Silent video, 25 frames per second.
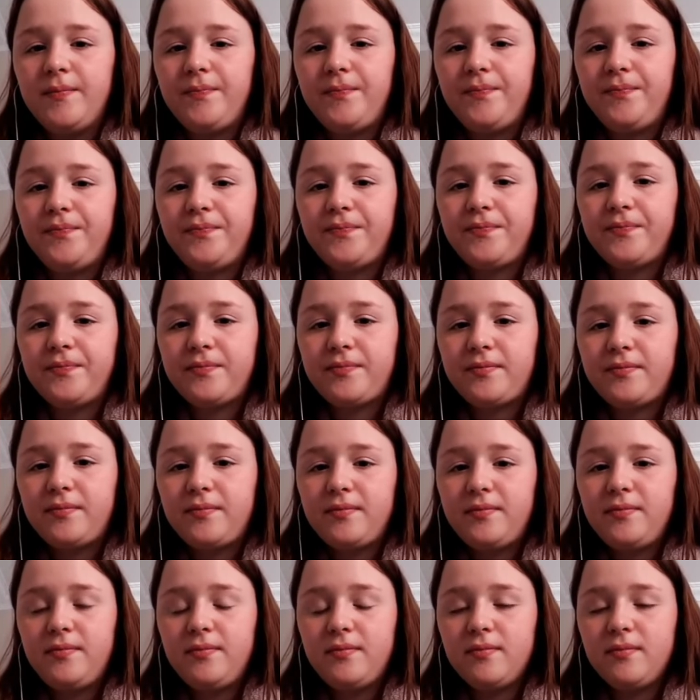
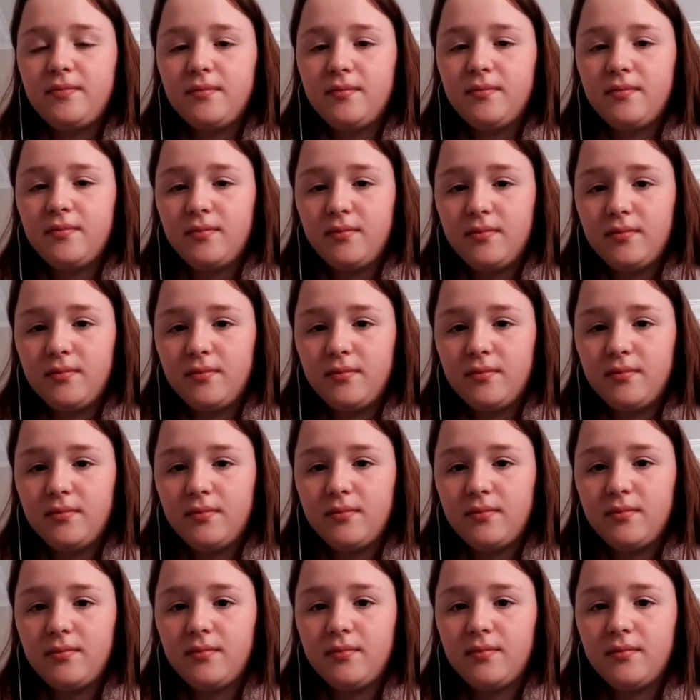
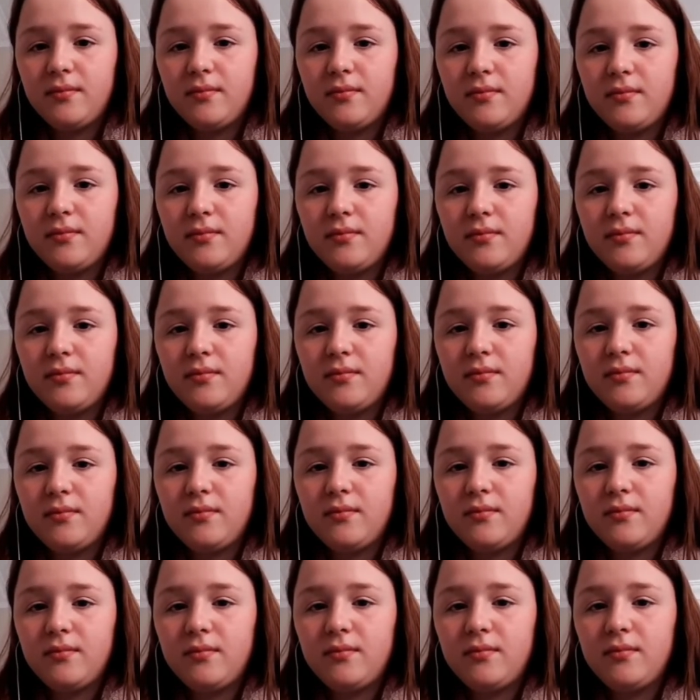
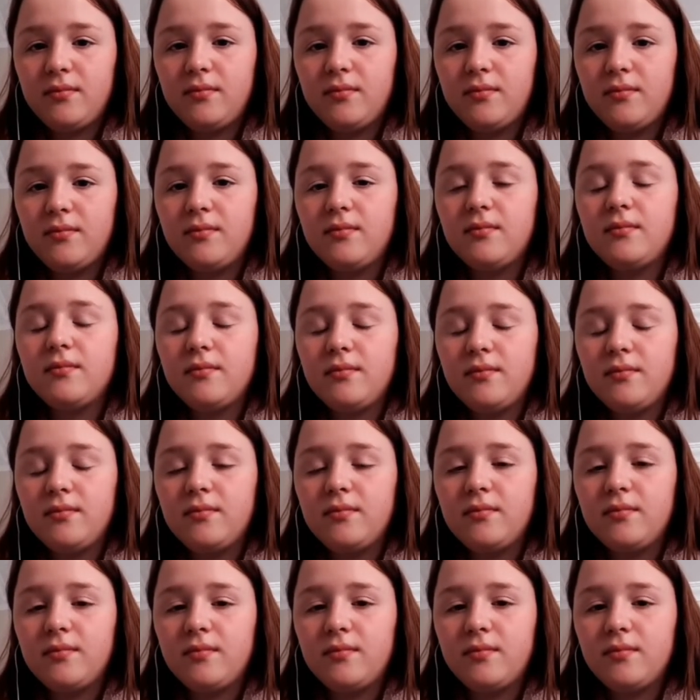
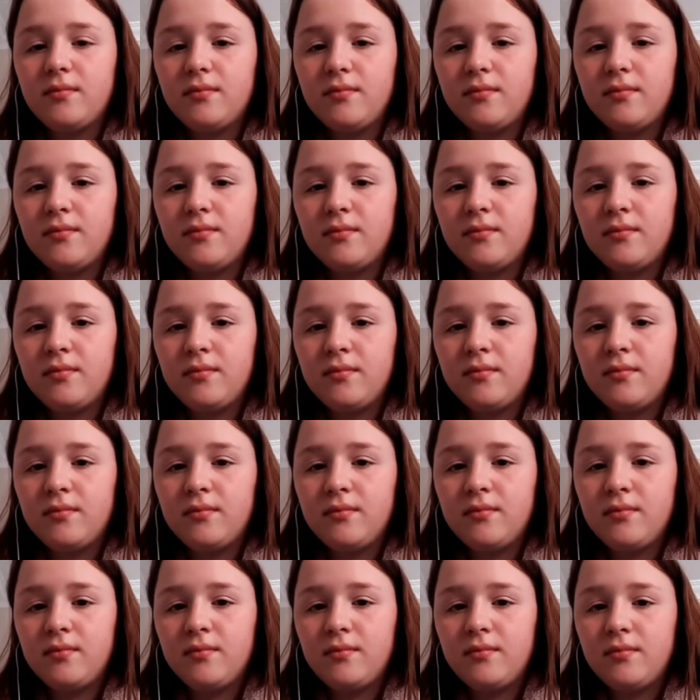
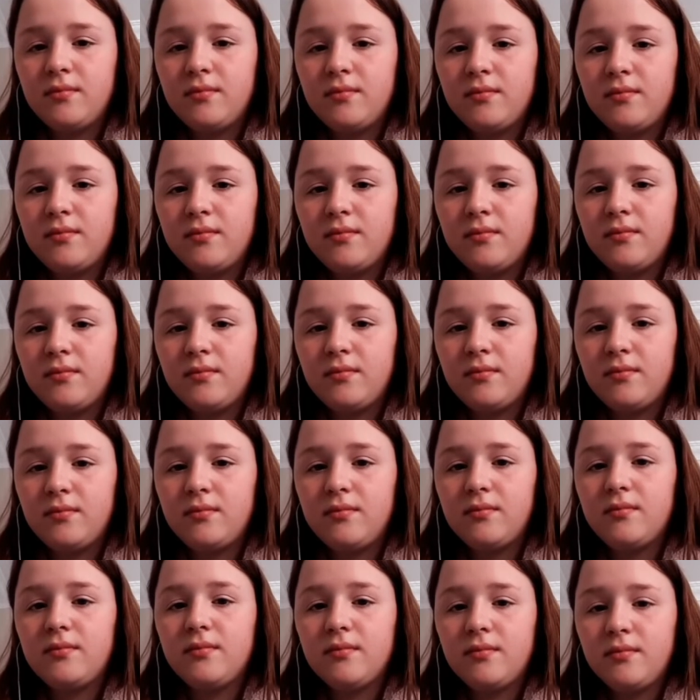
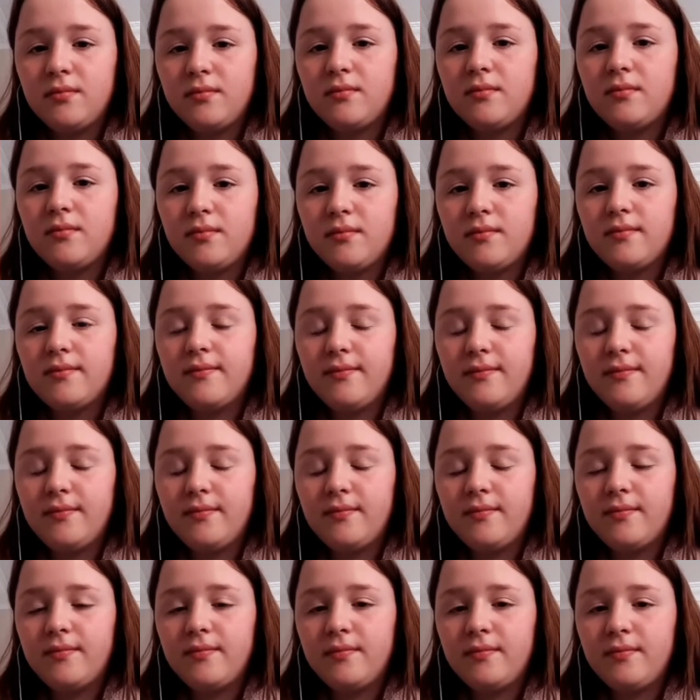
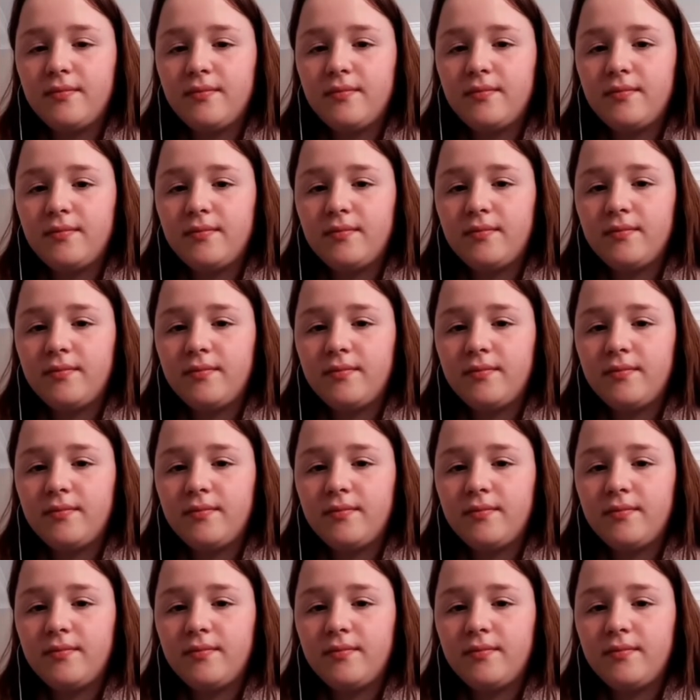This person isn't speaking.